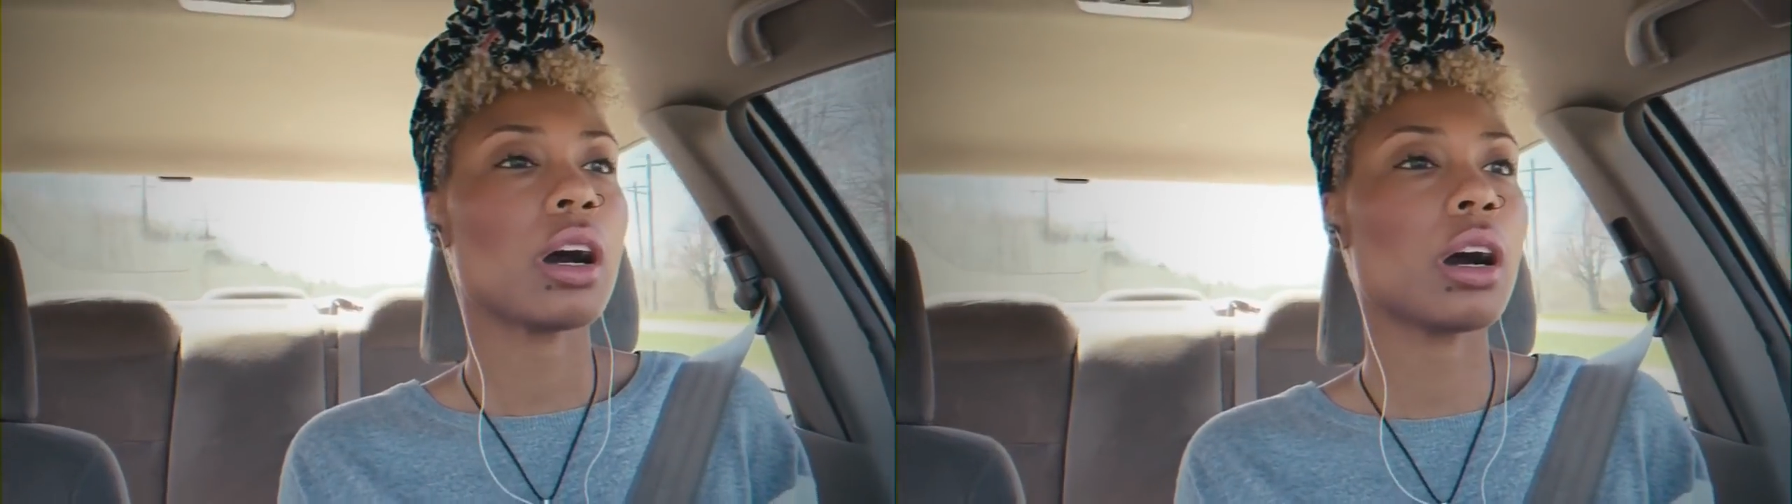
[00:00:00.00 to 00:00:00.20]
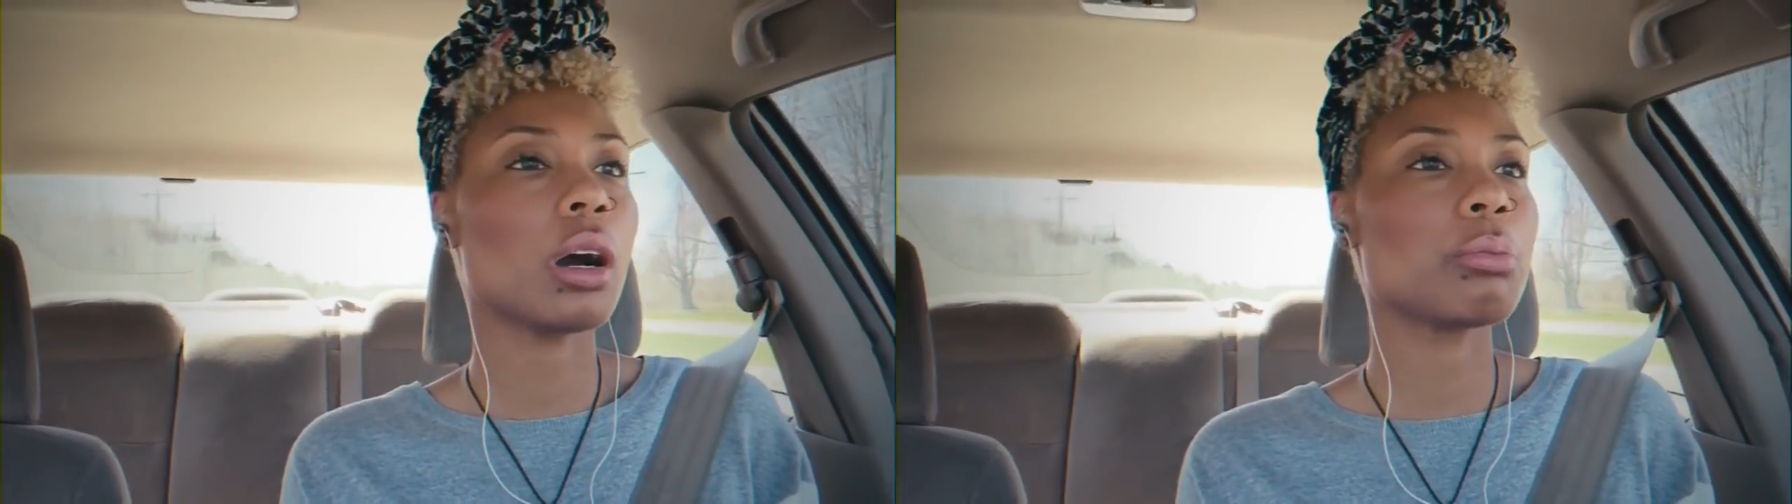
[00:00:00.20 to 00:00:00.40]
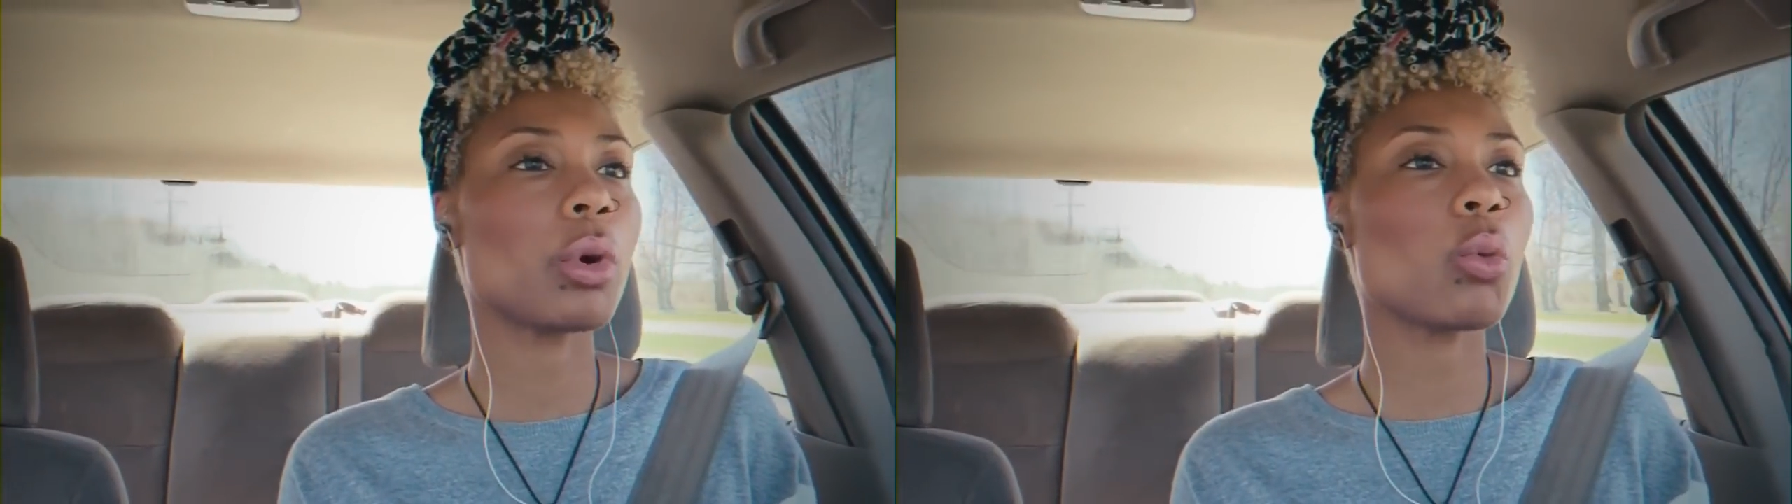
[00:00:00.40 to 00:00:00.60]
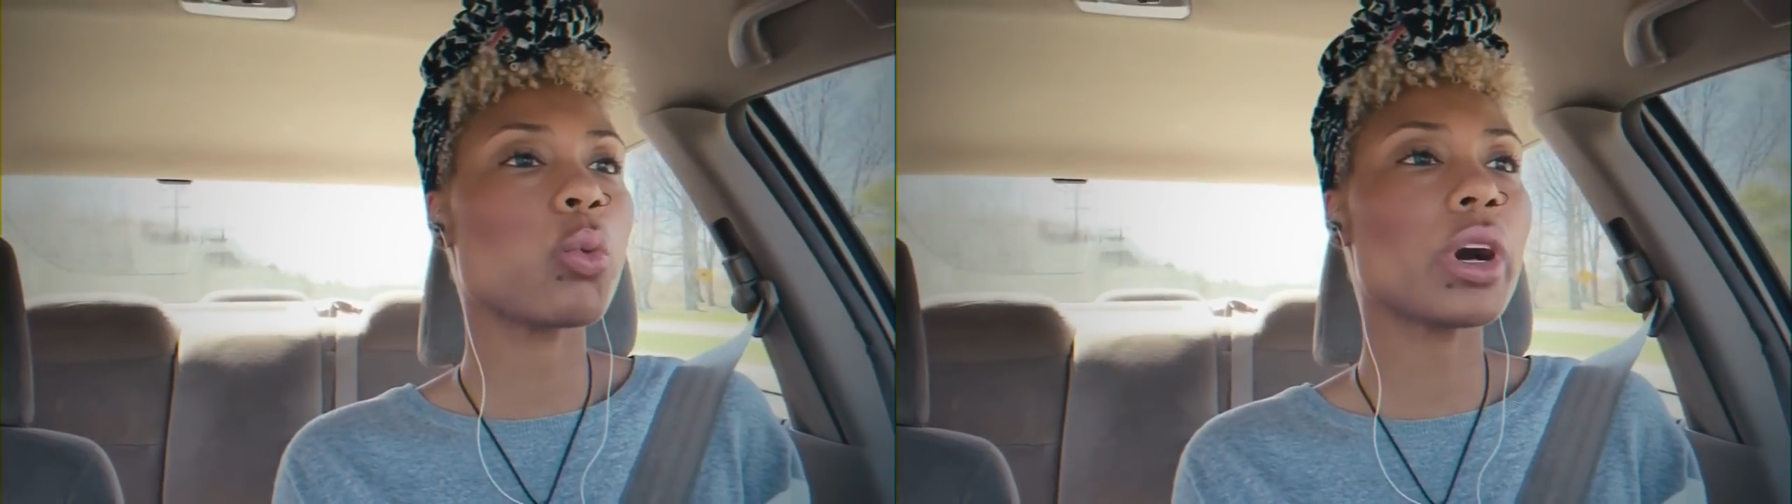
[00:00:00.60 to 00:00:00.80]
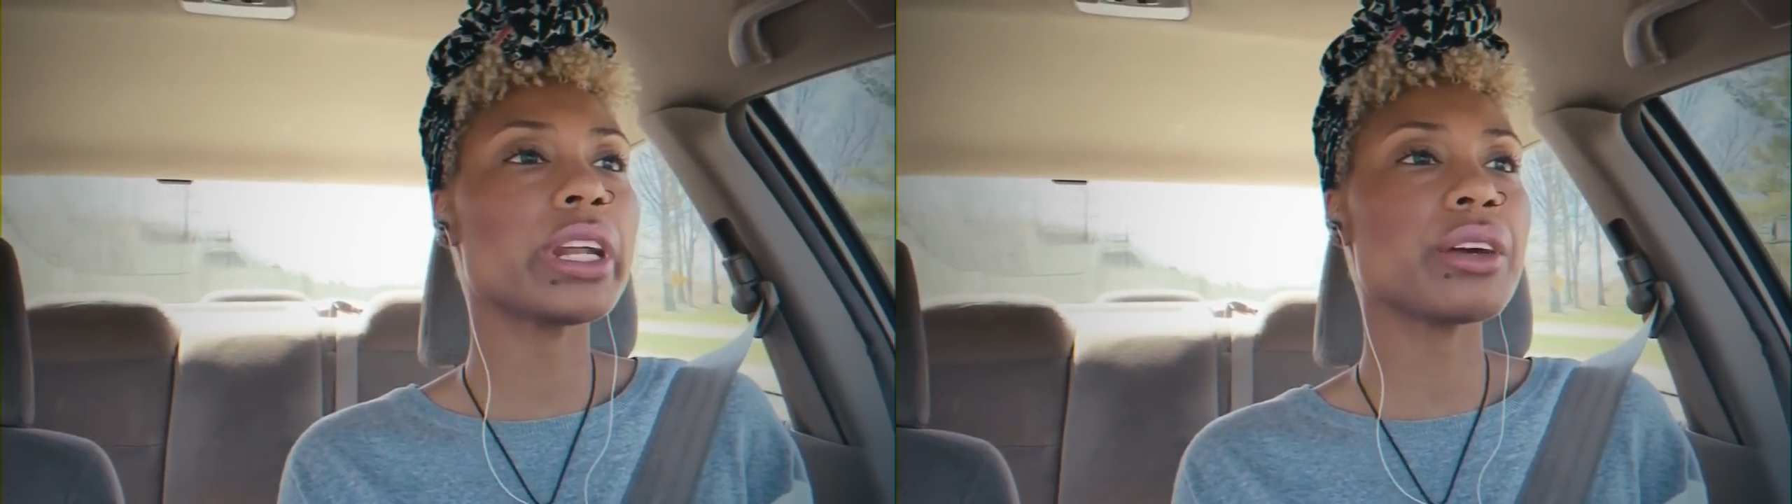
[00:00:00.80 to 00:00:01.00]
Um, but
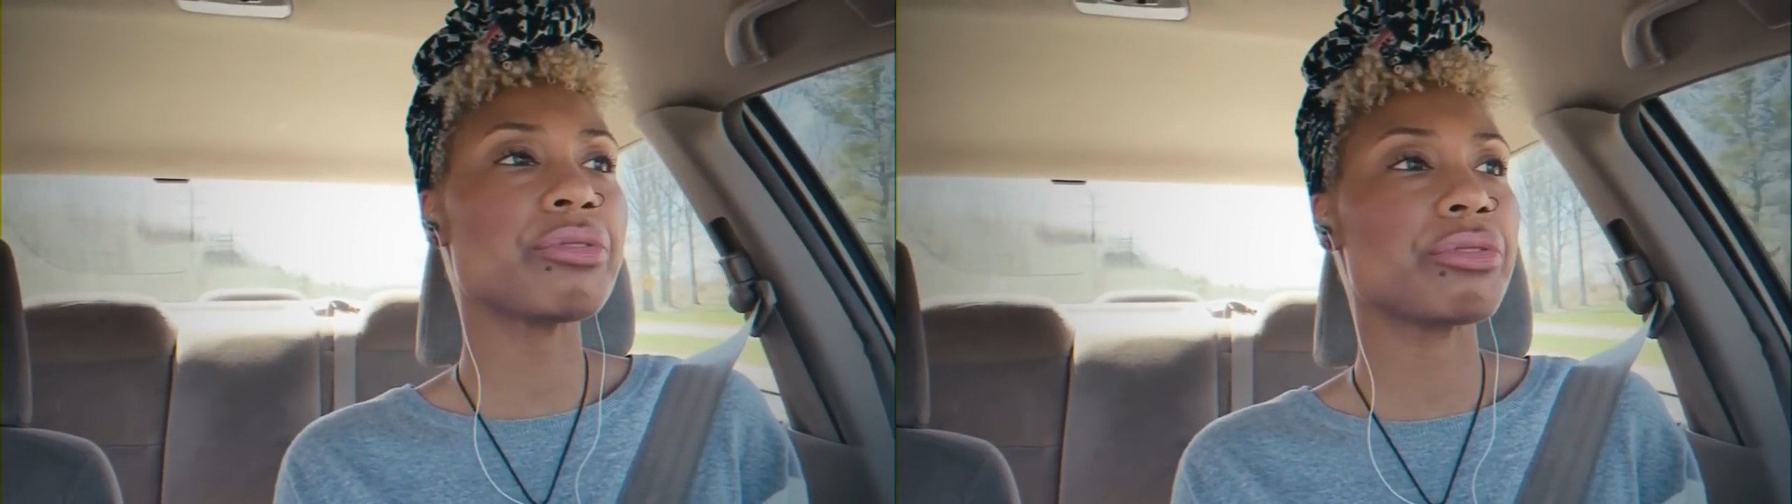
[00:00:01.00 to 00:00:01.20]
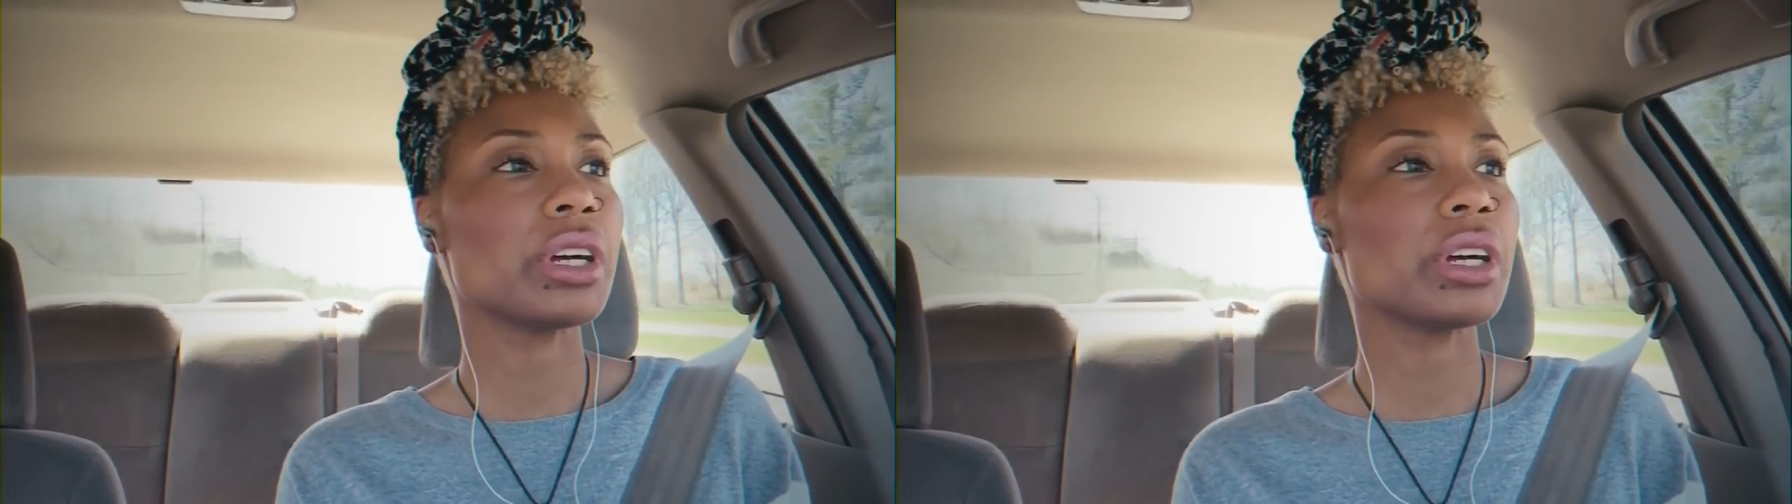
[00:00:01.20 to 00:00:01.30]
what if